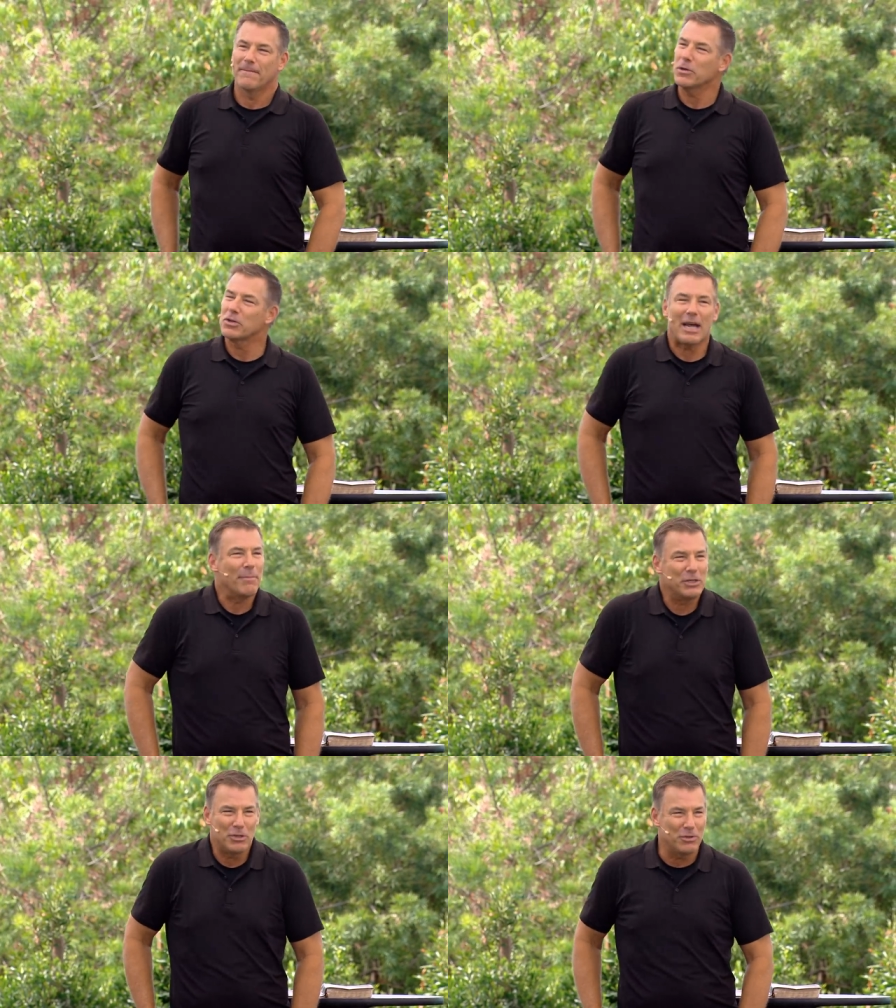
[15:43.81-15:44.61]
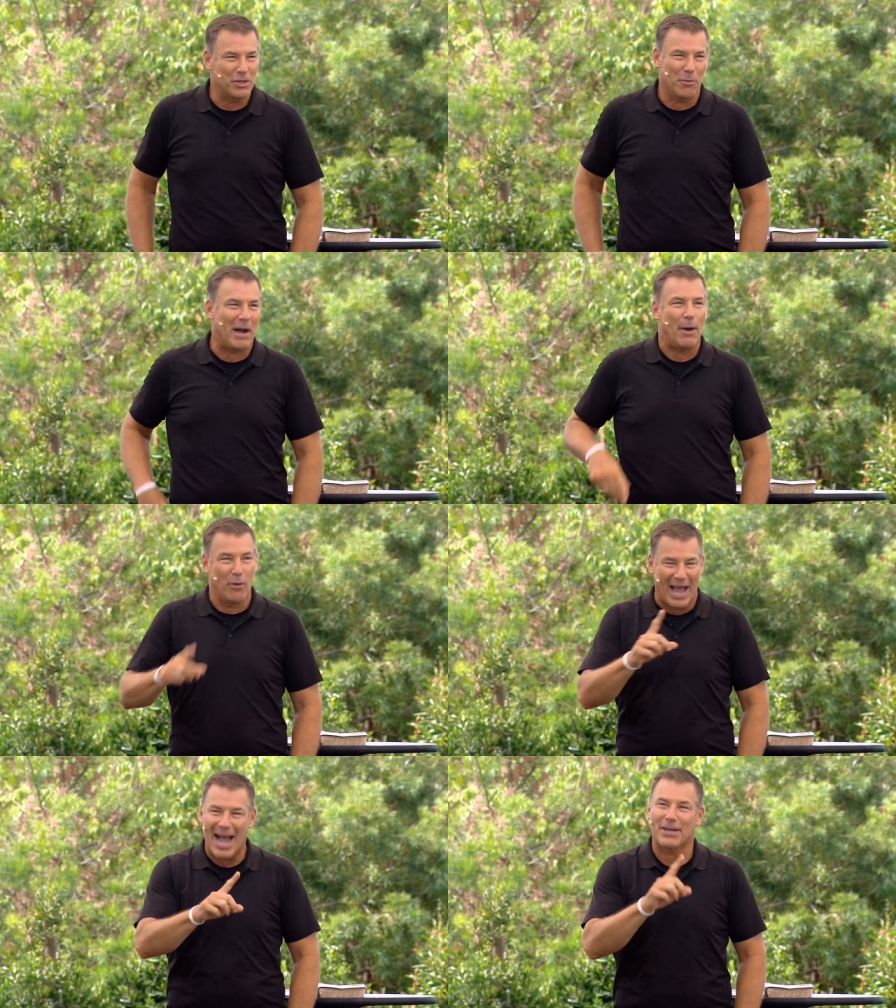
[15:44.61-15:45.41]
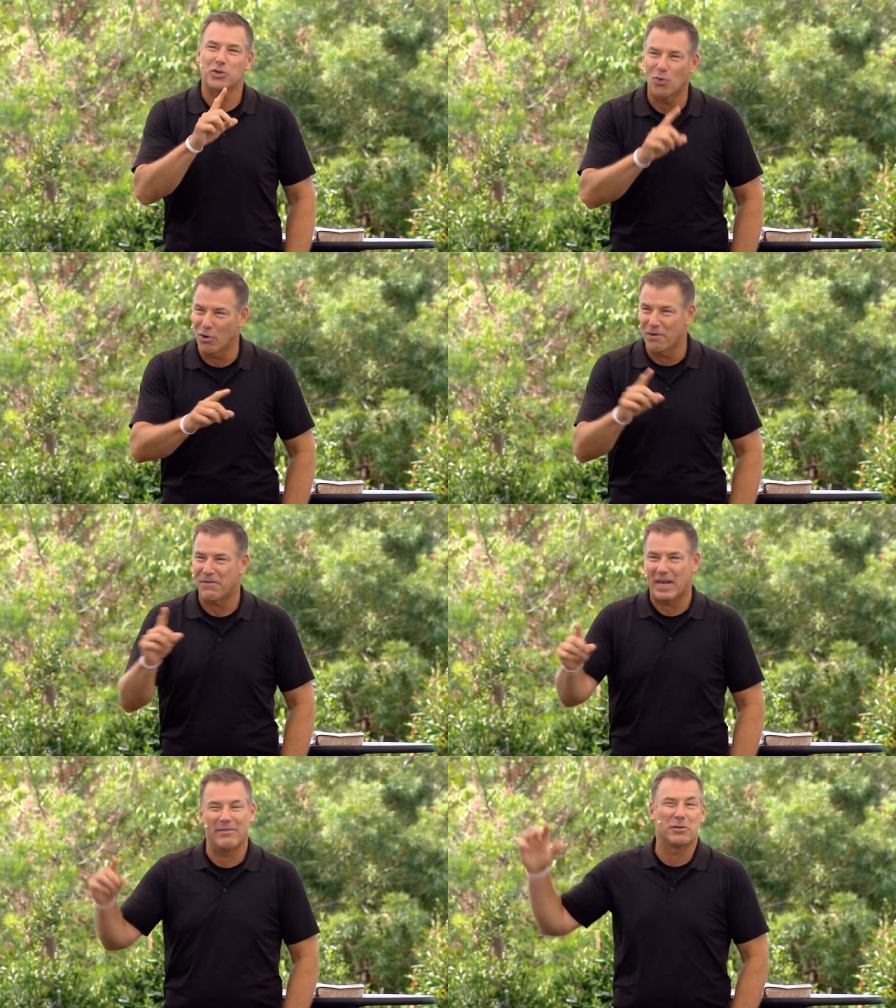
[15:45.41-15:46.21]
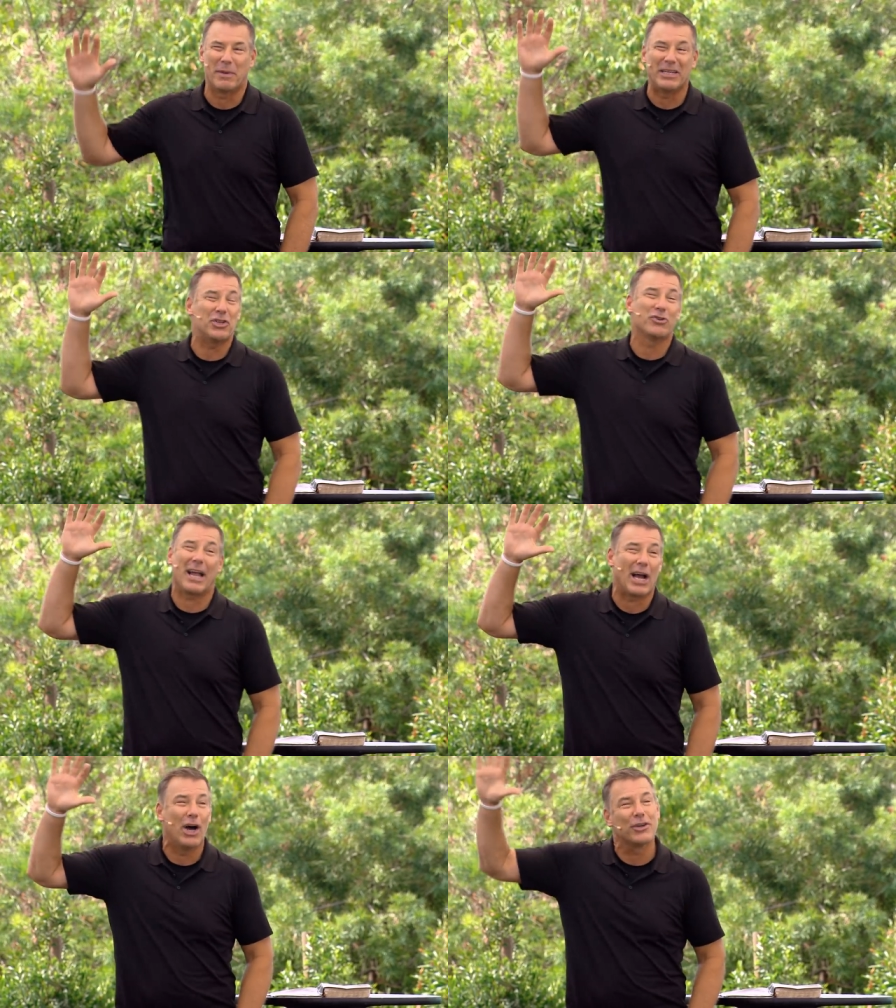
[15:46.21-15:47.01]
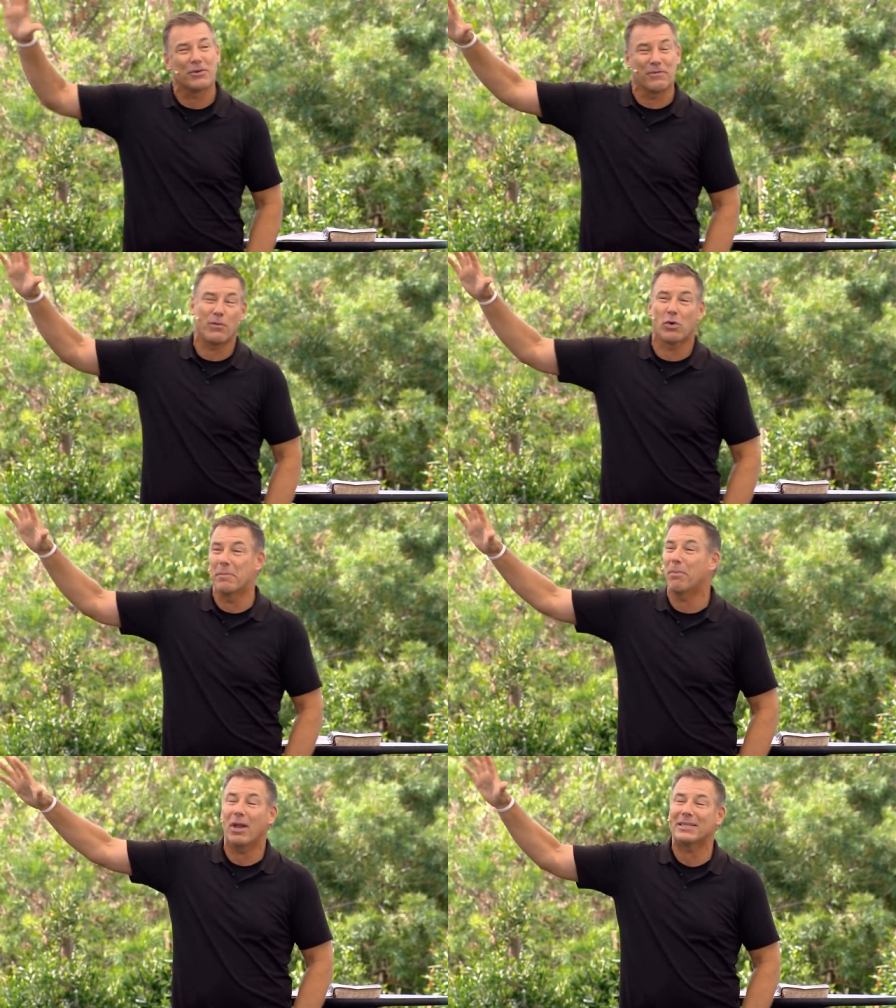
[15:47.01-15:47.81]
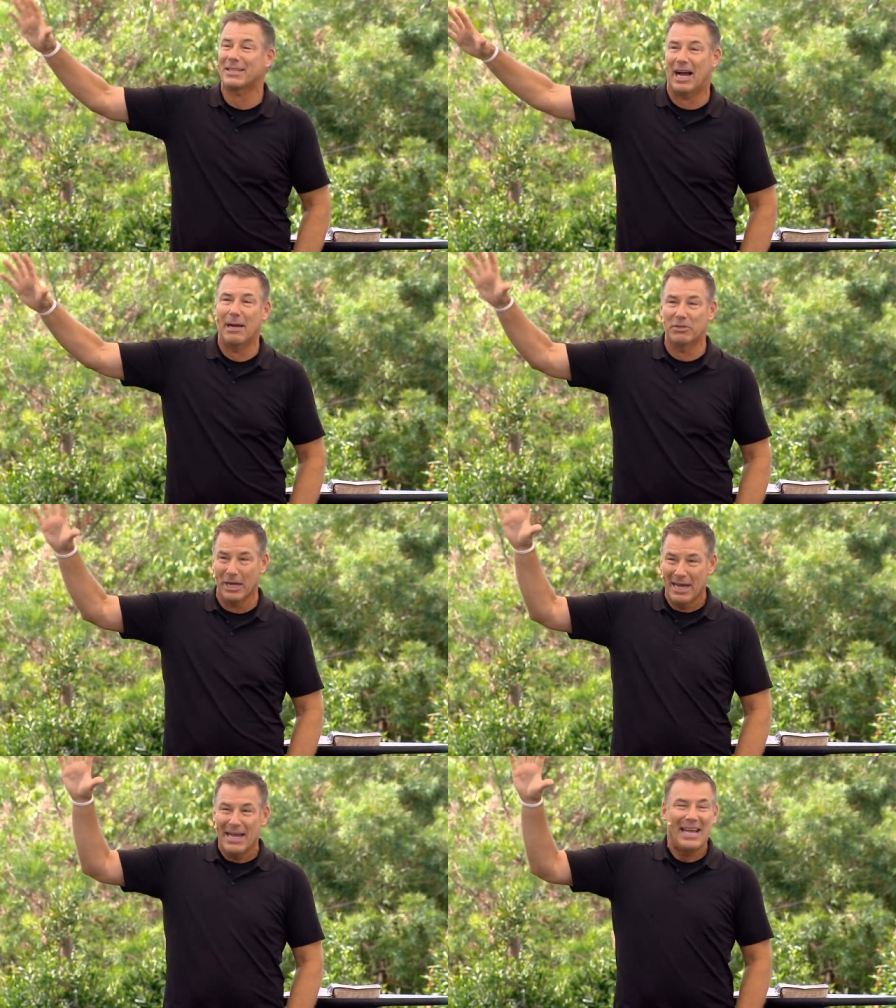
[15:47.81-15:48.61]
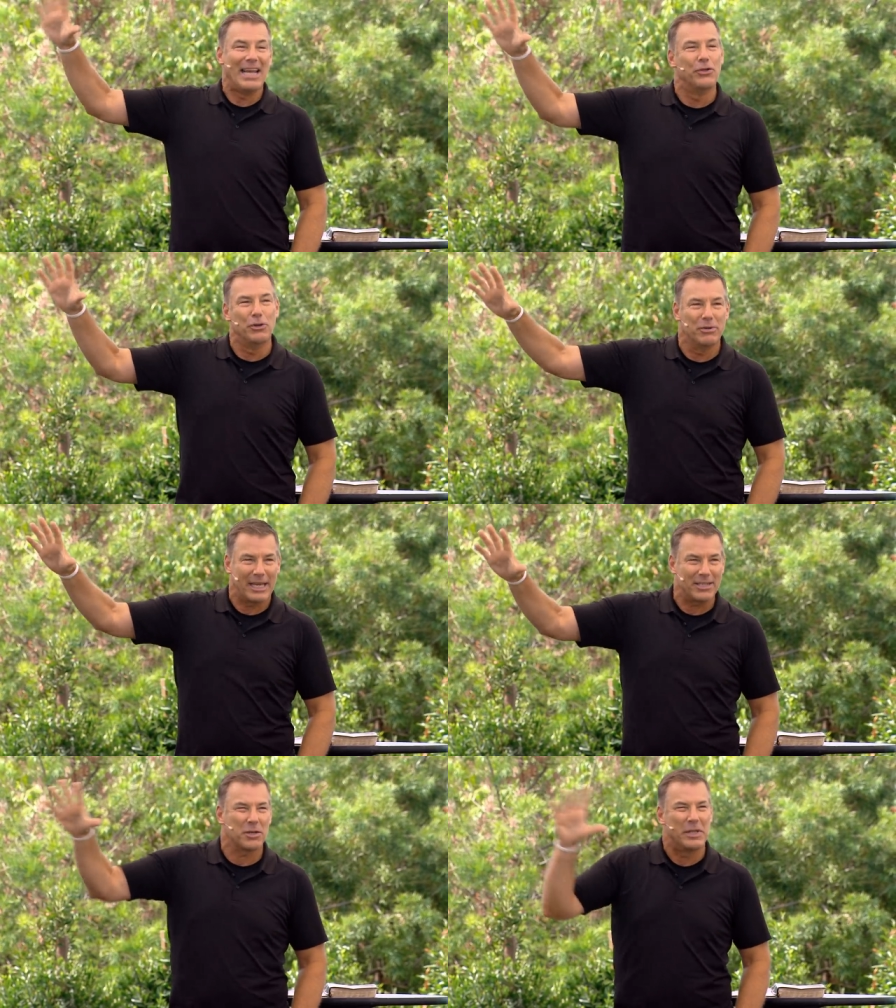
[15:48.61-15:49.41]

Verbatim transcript: First time it's used in the Bible, the actual word forgiveness, but it's used like 140 plus times in the New Testament.